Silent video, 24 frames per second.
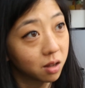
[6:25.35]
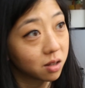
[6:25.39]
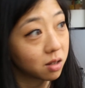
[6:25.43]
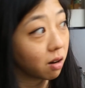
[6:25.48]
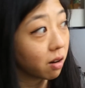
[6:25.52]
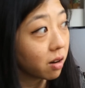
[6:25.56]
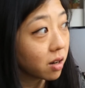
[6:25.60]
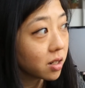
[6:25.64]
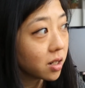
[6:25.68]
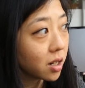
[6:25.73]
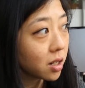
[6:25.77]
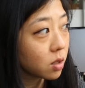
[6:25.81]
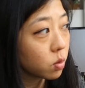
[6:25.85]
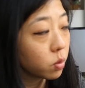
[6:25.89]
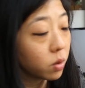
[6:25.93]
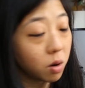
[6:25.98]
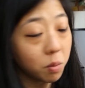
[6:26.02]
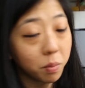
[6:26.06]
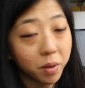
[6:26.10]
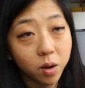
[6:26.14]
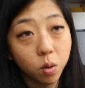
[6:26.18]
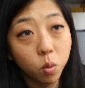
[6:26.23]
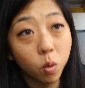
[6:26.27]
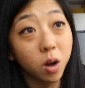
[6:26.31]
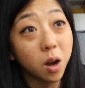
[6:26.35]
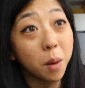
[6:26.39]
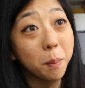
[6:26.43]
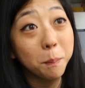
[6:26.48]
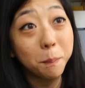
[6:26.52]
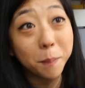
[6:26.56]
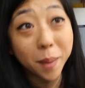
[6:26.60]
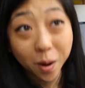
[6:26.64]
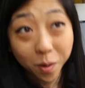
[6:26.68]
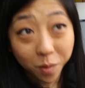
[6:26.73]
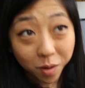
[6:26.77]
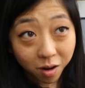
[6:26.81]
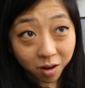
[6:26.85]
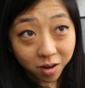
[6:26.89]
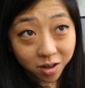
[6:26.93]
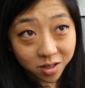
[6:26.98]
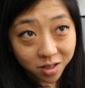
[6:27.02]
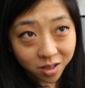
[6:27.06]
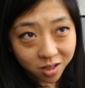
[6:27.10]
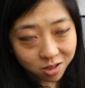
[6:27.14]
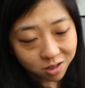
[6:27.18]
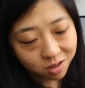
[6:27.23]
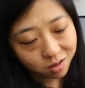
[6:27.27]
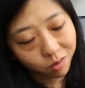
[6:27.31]
As architects, we don't make work about
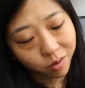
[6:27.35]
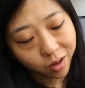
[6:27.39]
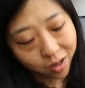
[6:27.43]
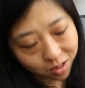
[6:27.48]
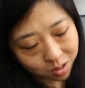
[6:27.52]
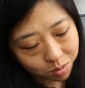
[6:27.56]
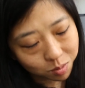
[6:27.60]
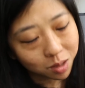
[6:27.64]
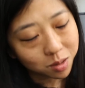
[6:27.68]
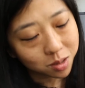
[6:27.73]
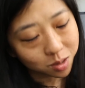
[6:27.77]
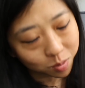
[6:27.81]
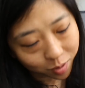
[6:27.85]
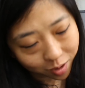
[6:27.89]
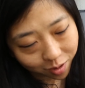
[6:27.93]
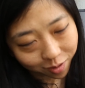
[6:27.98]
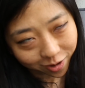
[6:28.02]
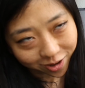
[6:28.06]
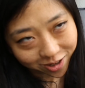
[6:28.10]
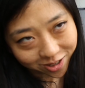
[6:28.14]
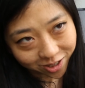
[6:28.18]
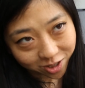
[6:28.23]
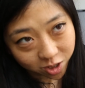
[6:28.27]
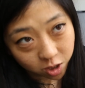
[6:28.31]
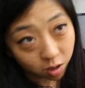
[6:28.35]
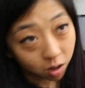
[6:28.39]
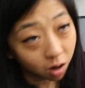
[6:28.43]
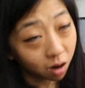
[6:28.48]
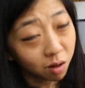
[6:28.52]
architecture. Okay, sometimes about architecture.